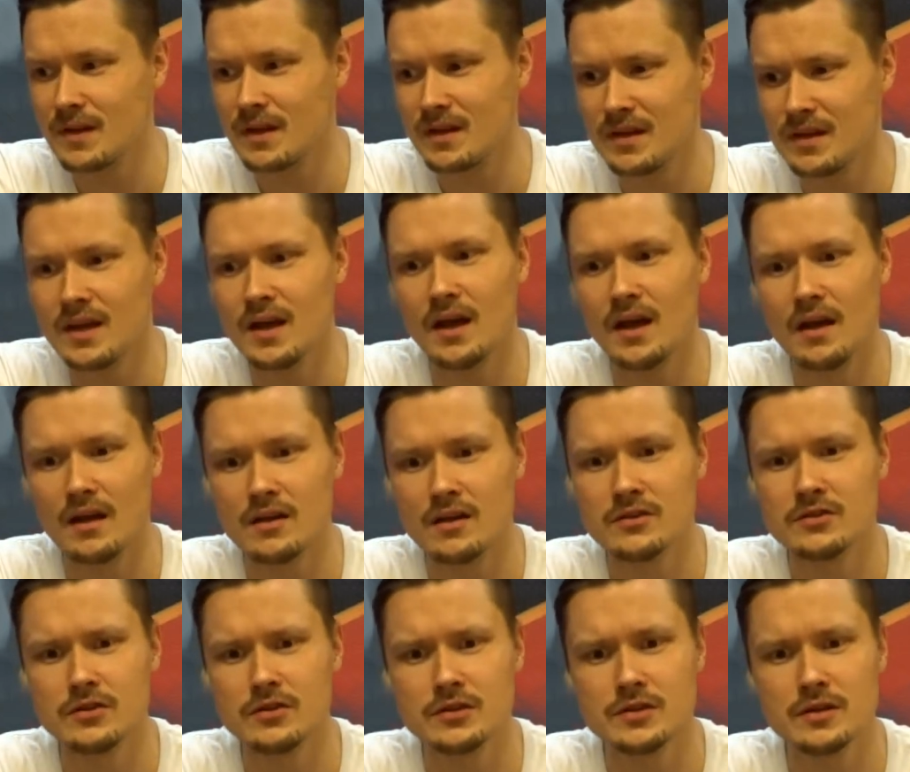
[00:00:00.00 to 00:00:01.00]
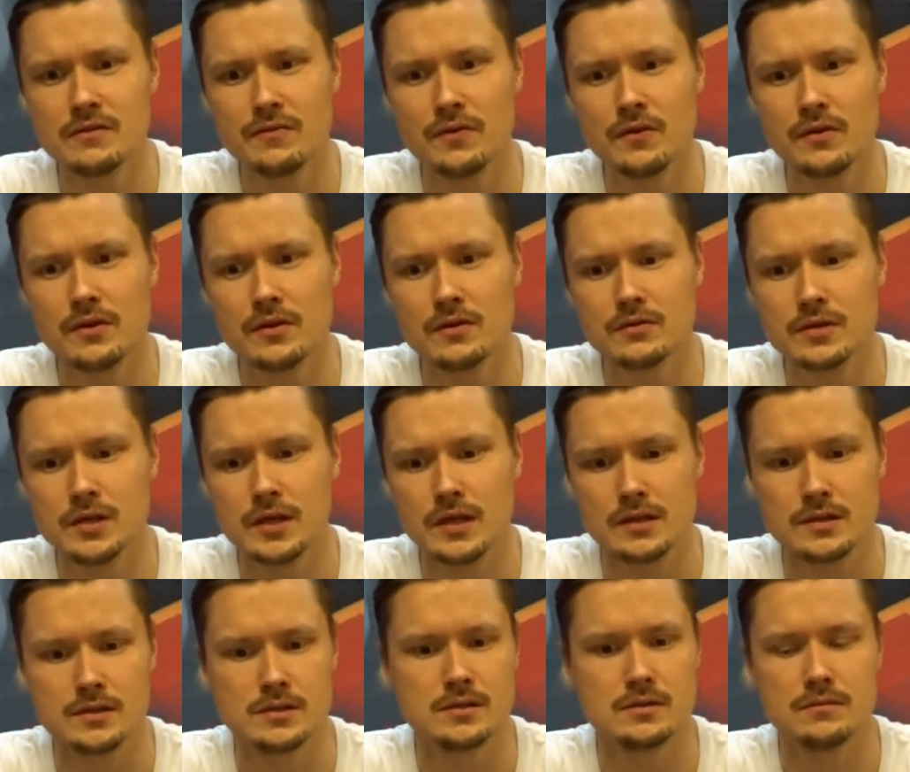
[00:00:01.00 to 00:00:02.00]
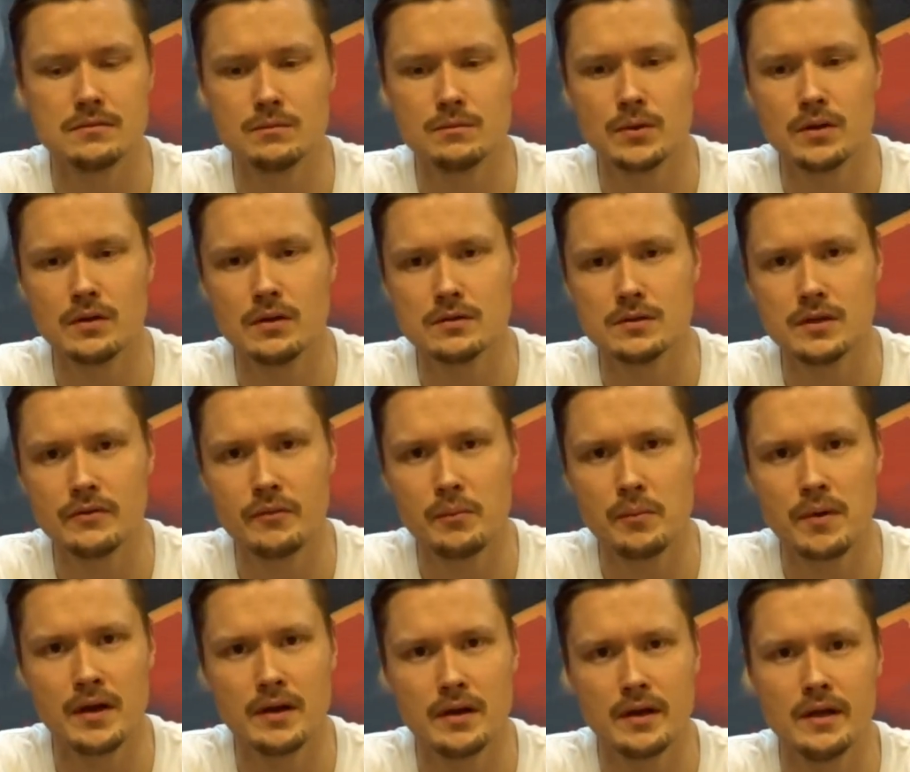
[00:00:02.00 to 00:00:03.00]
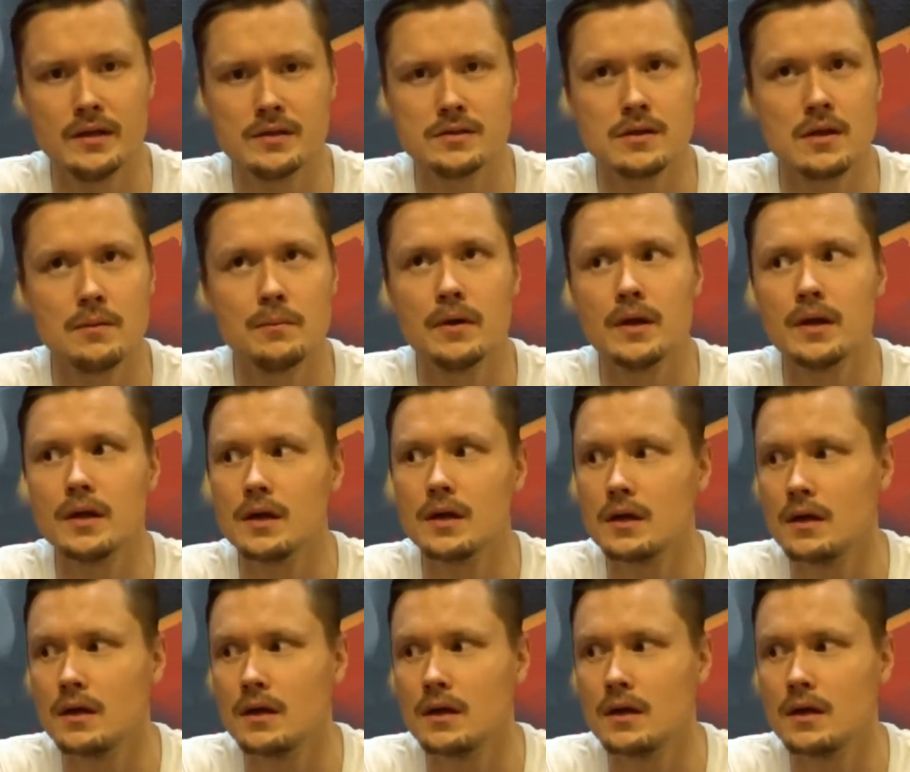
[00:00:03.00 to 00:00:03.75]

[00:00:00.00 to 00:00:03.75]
yeah, searching for those hits because every band needs them and